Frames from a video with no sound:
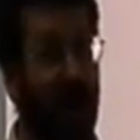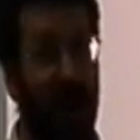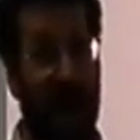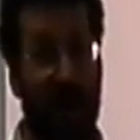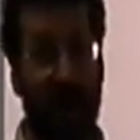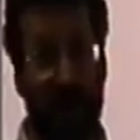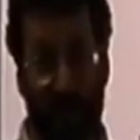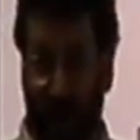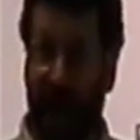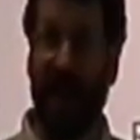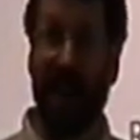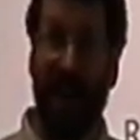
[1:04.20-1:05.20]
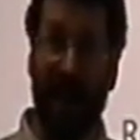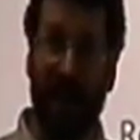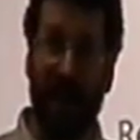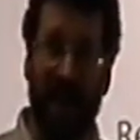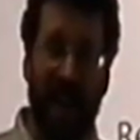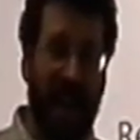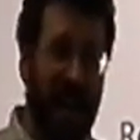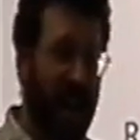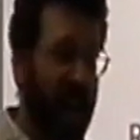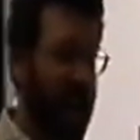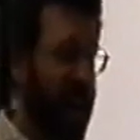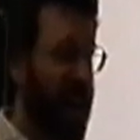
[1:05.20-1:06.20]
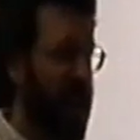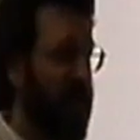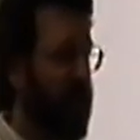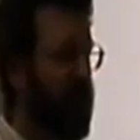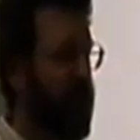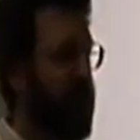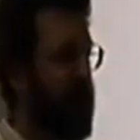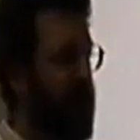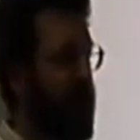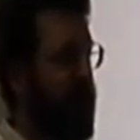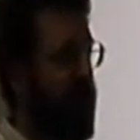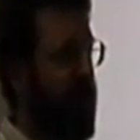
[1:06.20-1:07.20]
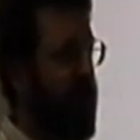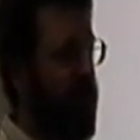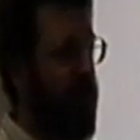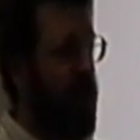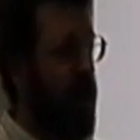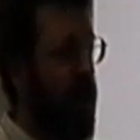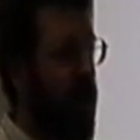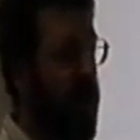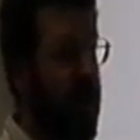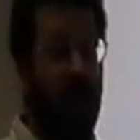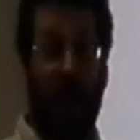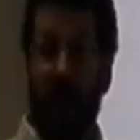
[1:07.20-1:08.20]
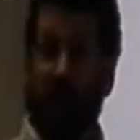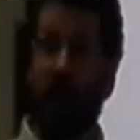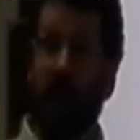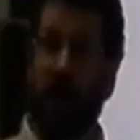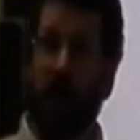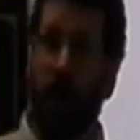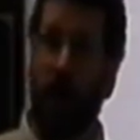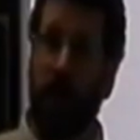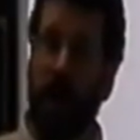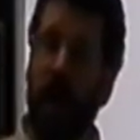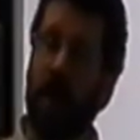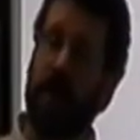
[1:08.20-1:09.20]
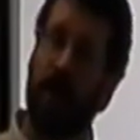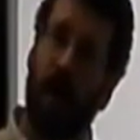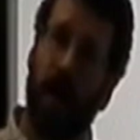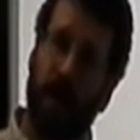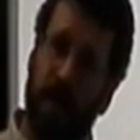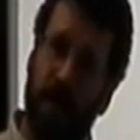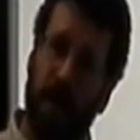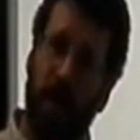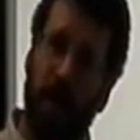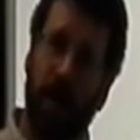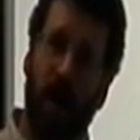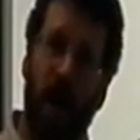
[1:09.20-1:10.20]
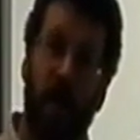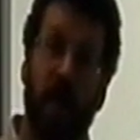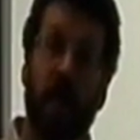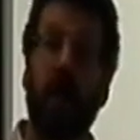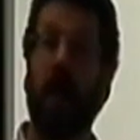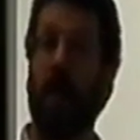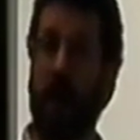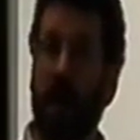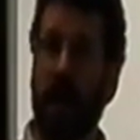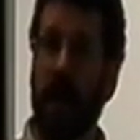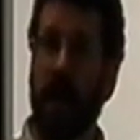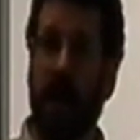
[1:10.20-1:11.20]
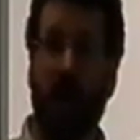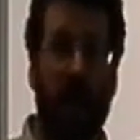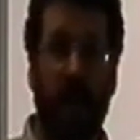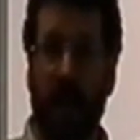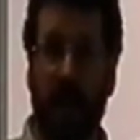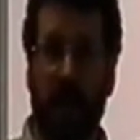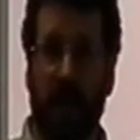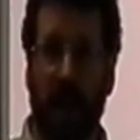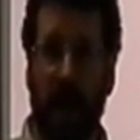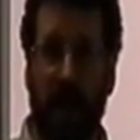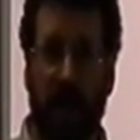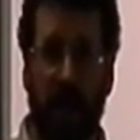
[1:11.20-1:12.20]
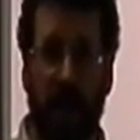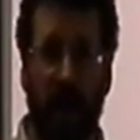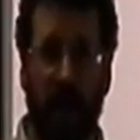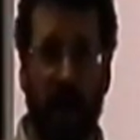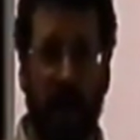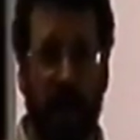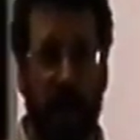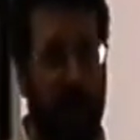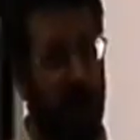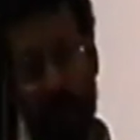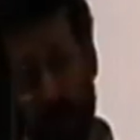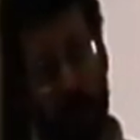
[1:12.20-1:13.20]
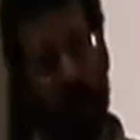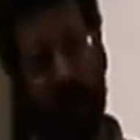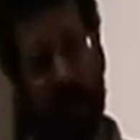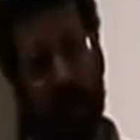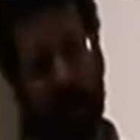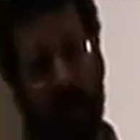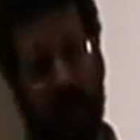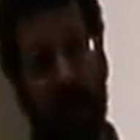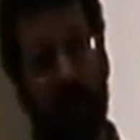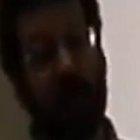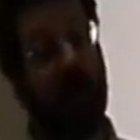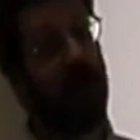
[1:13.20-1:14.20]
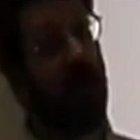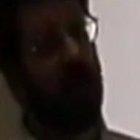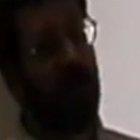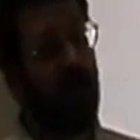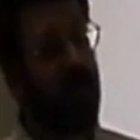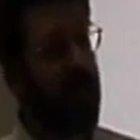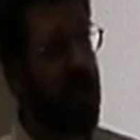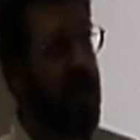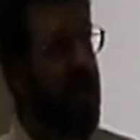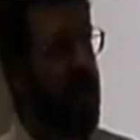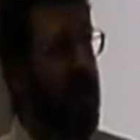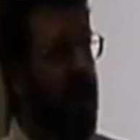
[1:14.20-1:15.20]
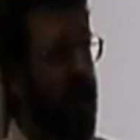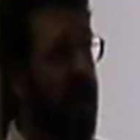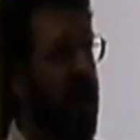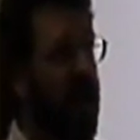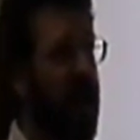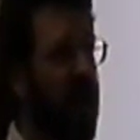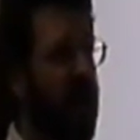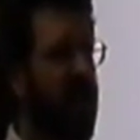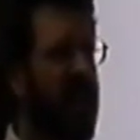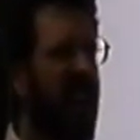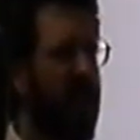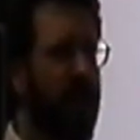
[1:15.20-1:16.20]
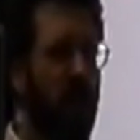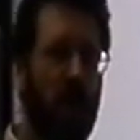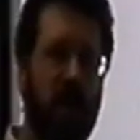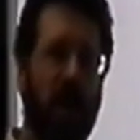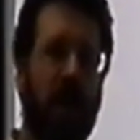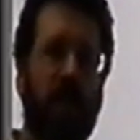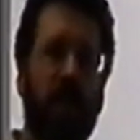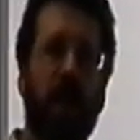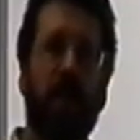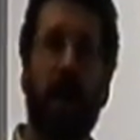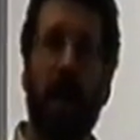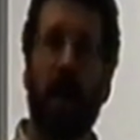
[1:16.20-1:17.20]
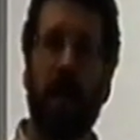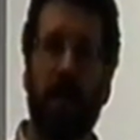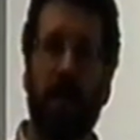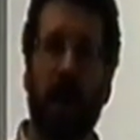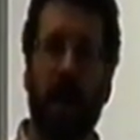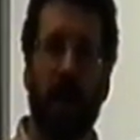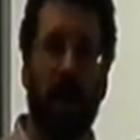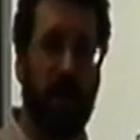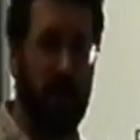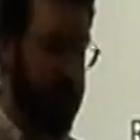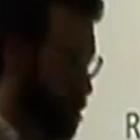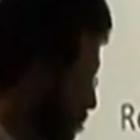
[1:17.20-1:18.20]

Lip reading: grammar and spelling than I do. Other than that, I think we're good to go. I'd like to talk just about my topics really quickly, give you an idea of the taste. Not surprisingly, they have to do with technology, and they kind of focus on three different areas of technology.